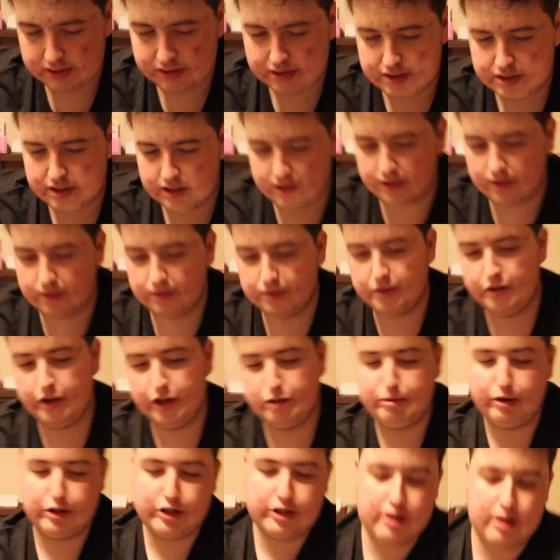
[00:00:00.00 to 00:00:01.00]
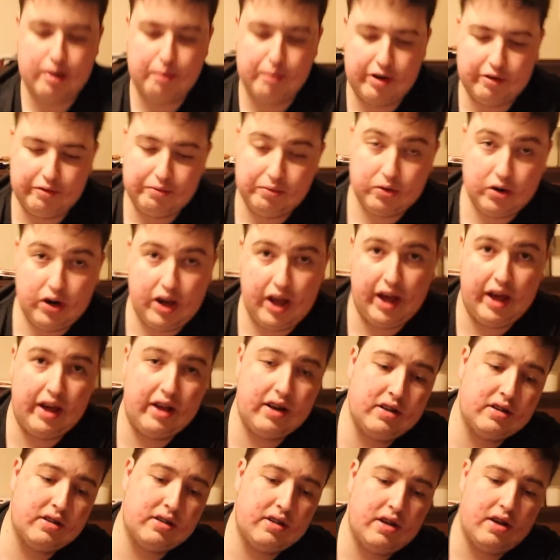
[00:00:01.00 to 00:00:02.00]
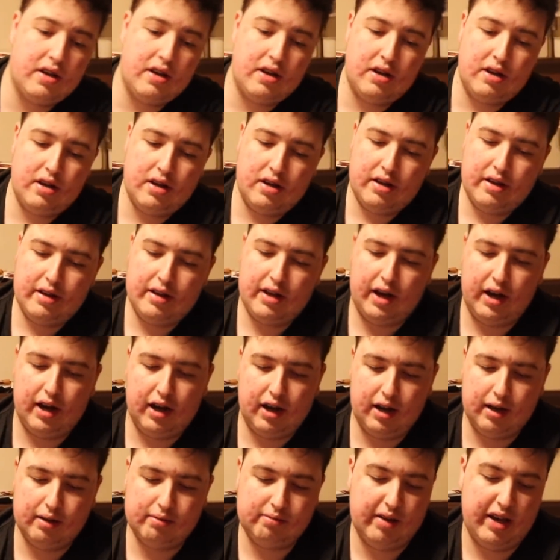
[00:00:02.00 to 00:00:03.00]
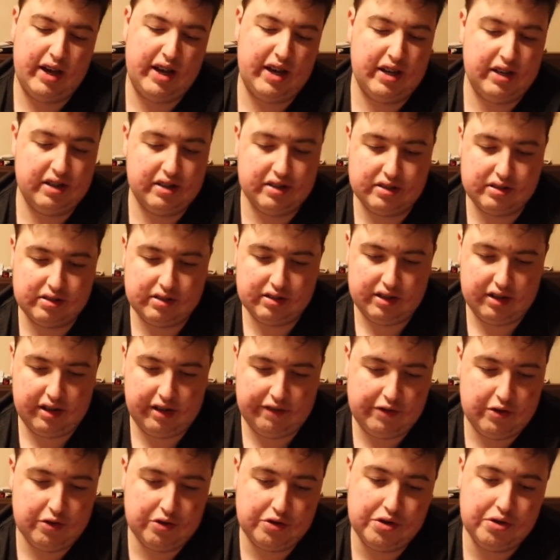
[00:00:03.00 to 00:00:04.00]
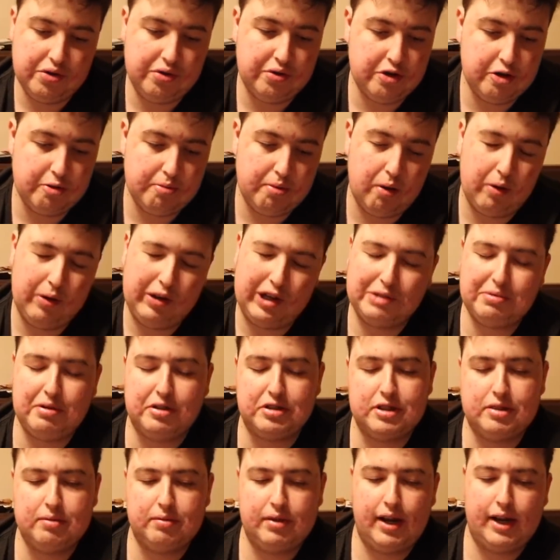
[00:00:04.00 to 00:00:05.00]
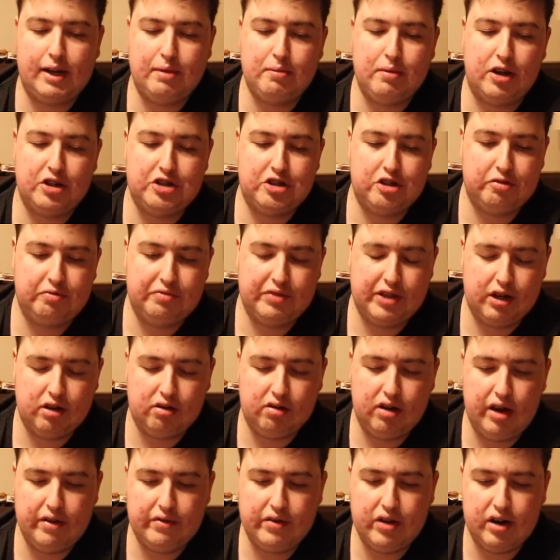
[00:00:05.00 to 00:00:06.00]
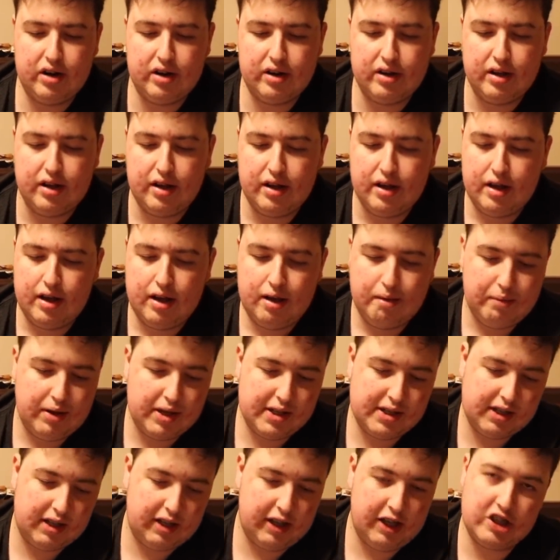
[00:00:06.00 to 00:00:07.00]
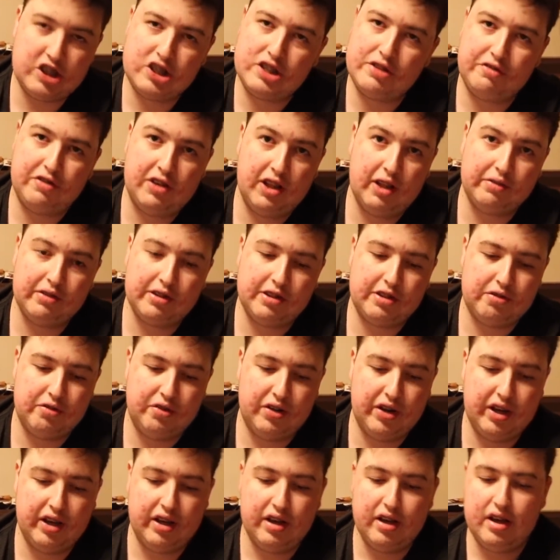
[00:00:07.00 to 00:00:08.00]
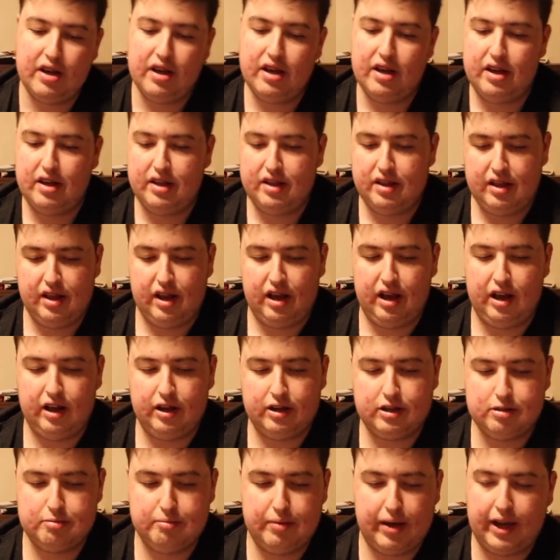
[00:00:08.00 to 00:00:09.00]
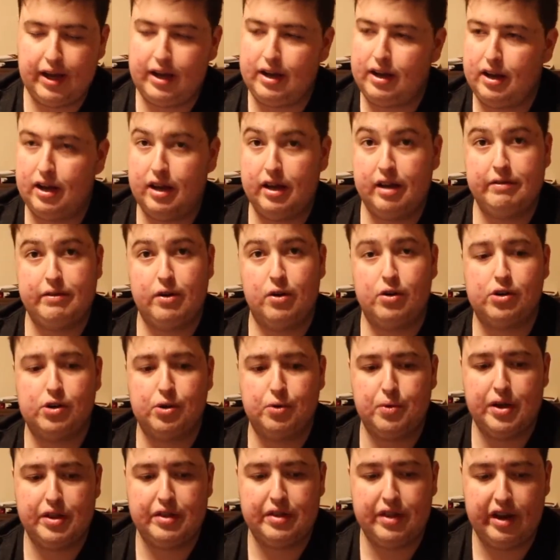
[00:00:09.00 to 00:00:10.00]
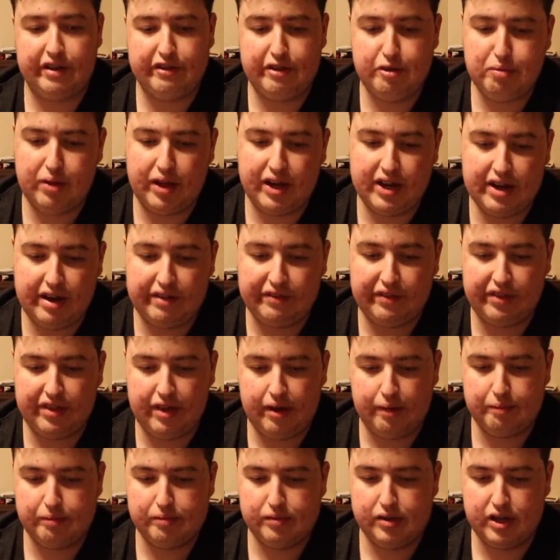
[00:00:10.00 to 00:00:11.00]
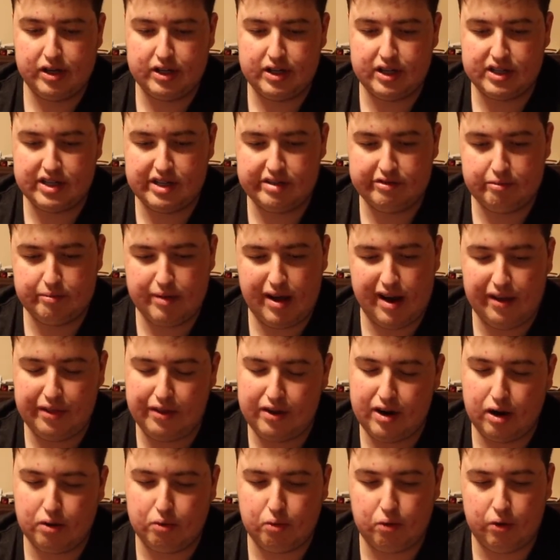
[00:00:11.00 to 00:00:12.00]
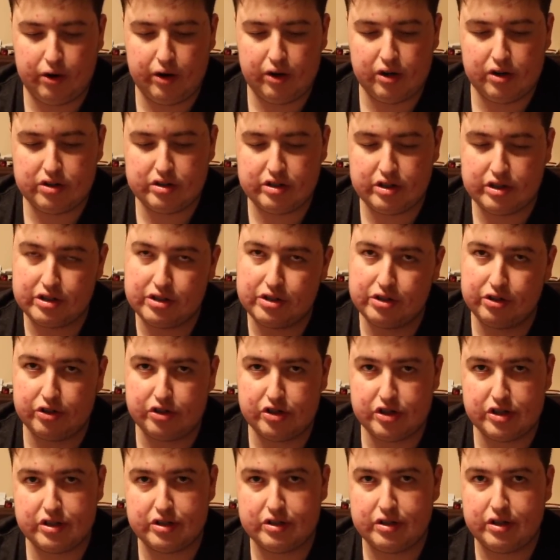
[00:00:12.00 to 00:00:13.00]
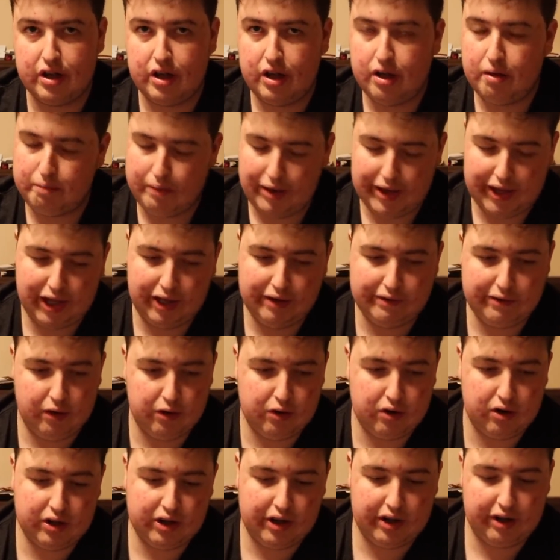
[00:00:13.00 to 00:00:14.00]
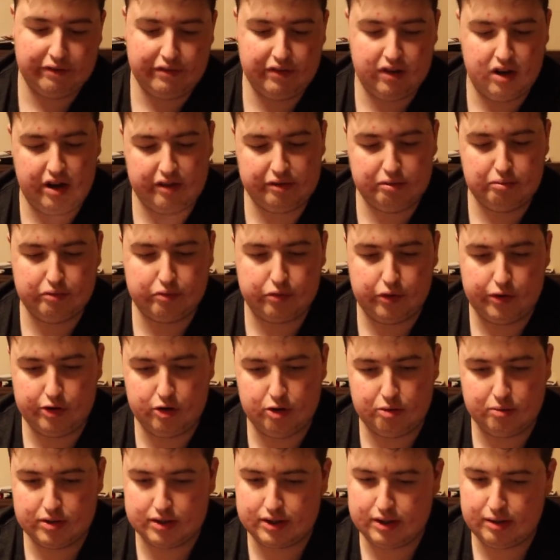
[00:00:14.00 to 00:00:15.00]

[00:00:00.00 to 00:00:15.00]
So you can special summon it from your hand, and if you do, your opponent can special summon any monster from the graveyard. Basically, it's just a free level 3 to make Invoker with, and if you play enough of them, it doesn't even matter if they're not warriors, they're still just making Invoker like often before your normal